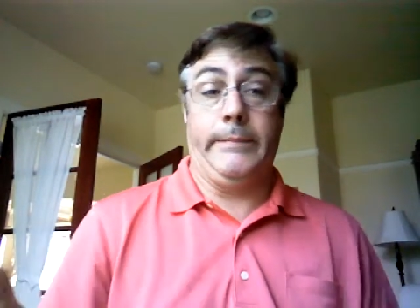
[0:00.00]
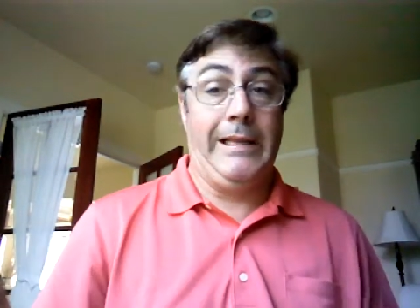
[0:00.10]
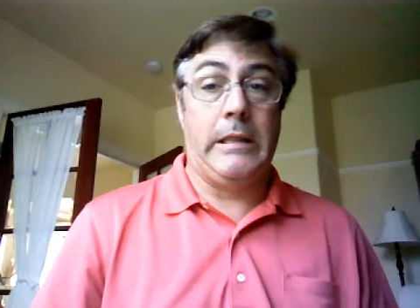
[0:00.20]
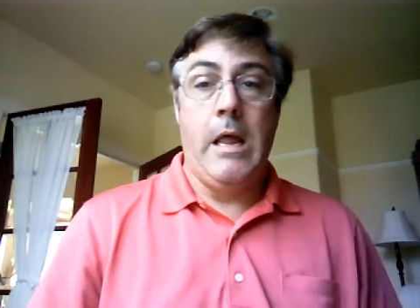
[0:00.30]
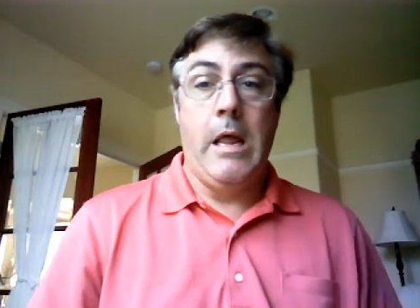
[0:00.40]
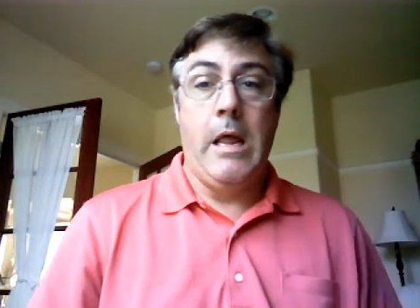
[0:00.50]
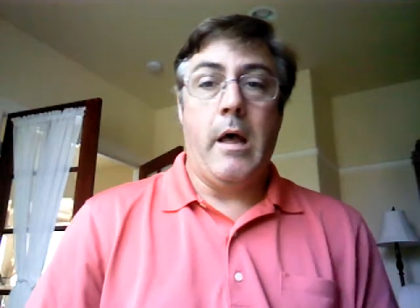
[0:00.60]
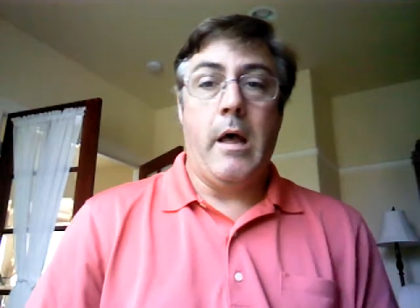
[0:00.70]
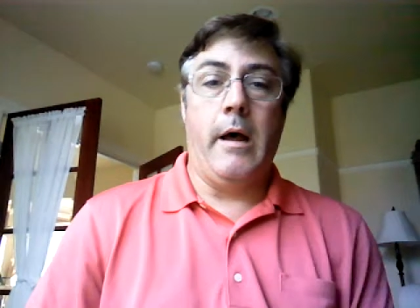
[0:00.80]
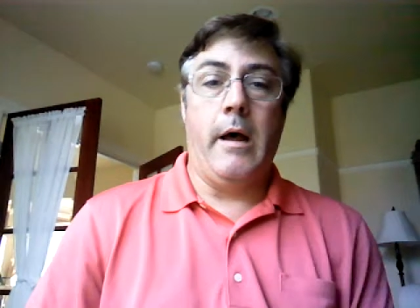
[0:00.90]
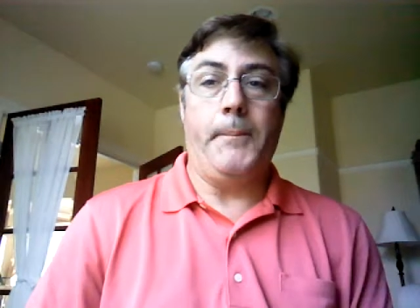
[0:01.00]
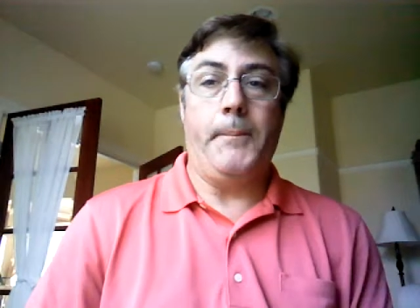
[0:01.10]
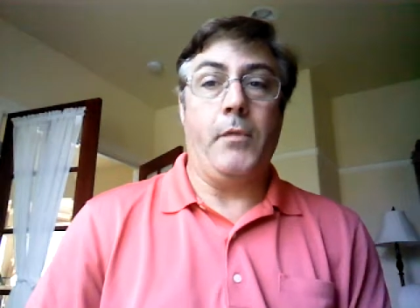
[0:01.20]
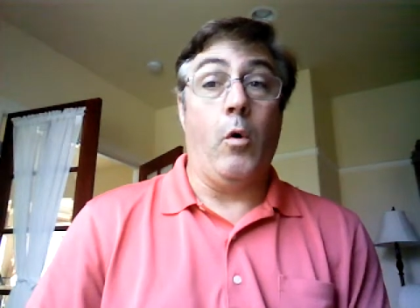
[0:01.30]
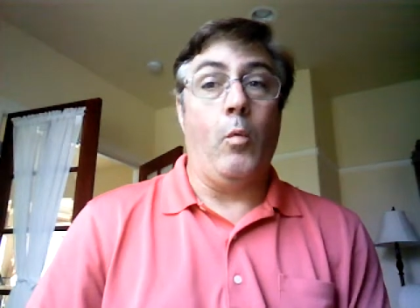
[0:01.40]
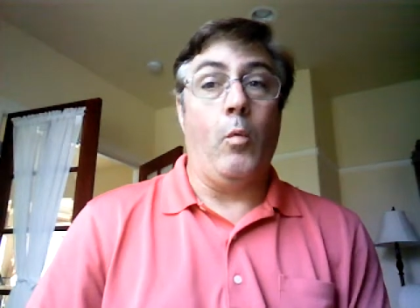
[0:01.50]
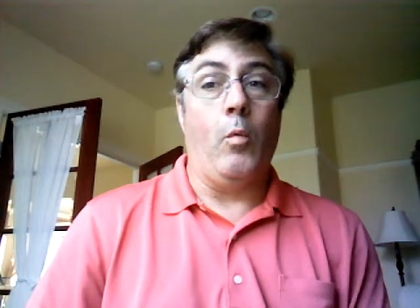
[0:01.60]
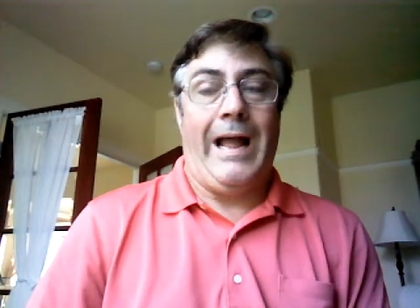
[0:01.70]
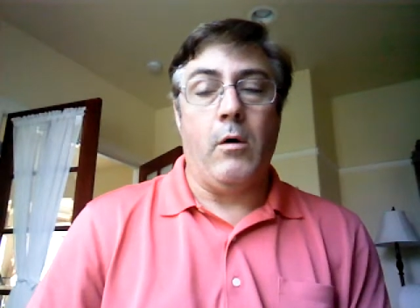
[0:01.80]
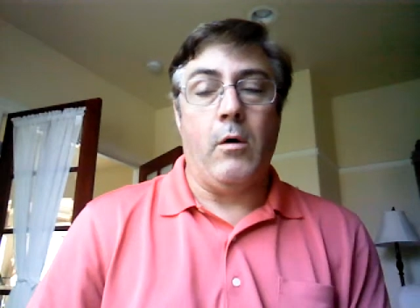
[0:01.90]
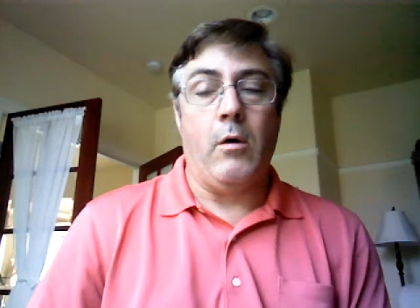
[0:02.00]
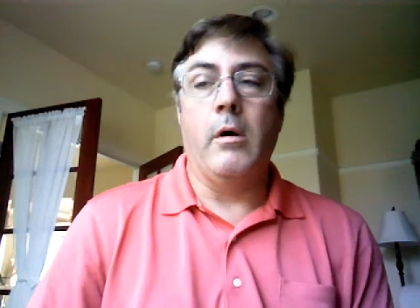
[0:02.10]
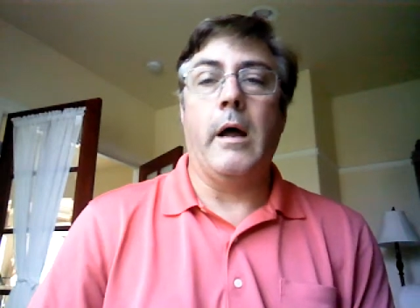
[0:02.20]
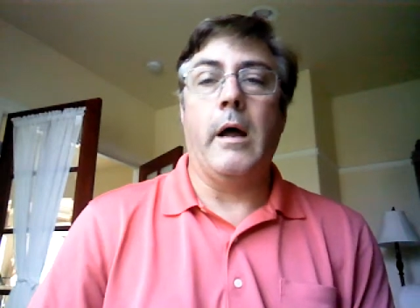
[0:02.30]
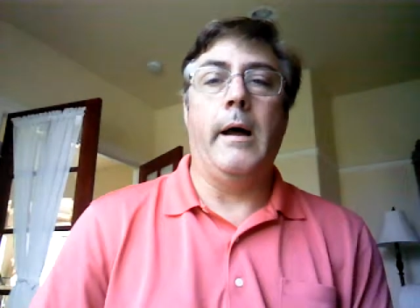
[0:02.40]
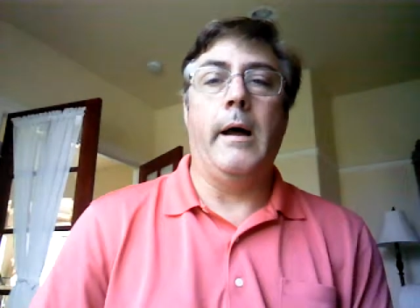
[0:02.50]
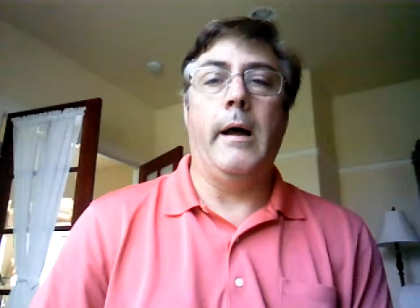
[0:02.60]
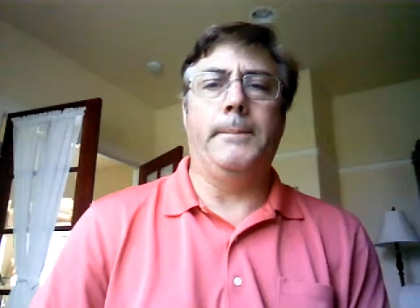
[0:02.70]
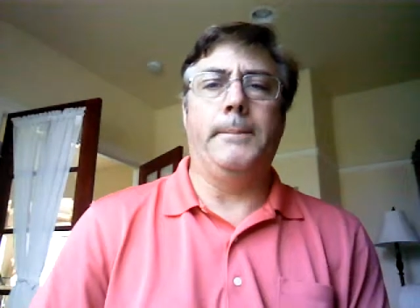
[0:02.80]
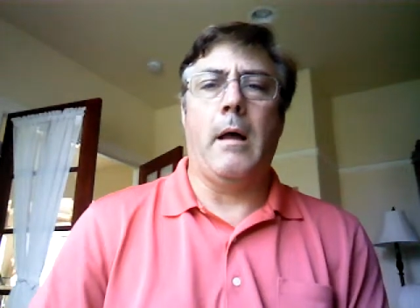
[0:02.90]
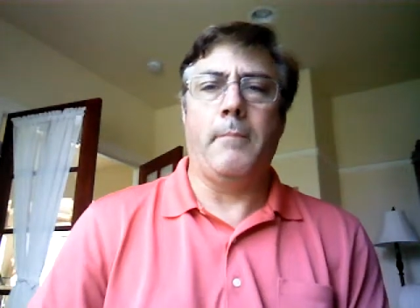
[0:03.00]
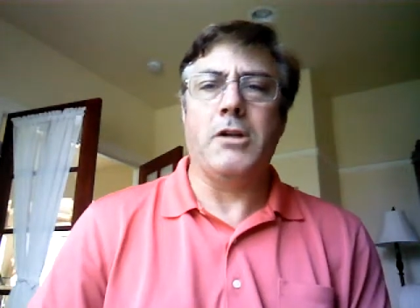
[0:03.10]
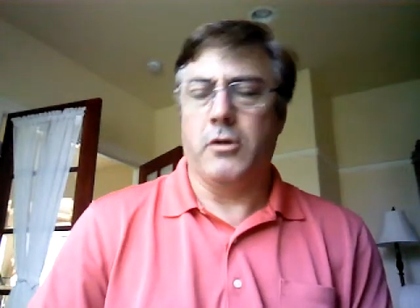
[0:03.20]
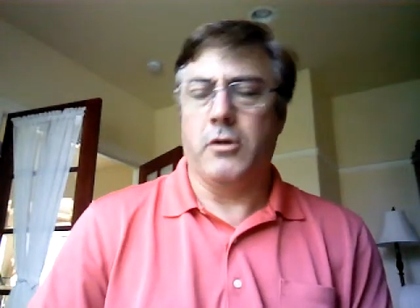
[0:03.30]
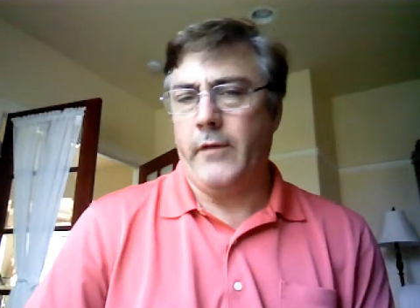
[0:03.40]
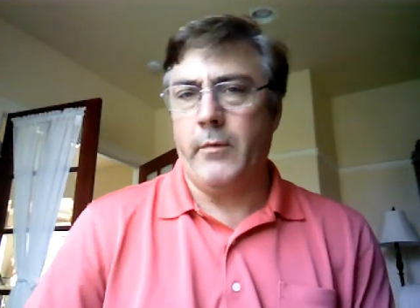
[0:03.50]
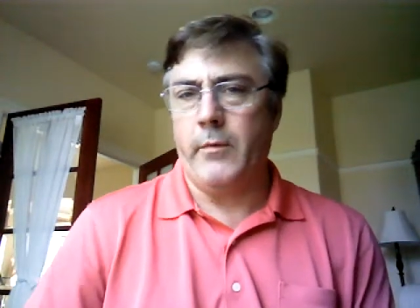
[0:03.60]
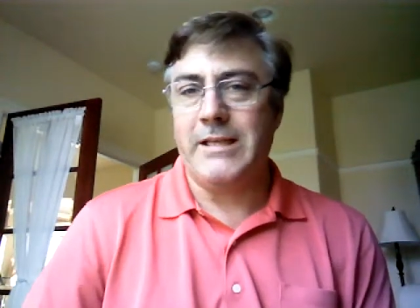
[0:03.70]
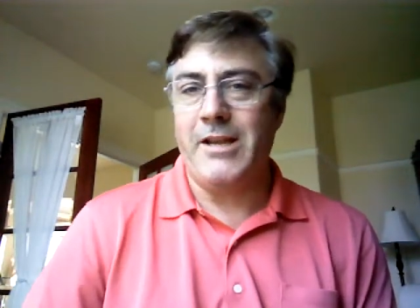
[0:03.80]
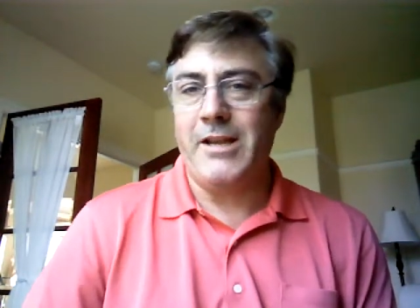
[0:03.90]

Wow. I'm not sure if I want to sign you.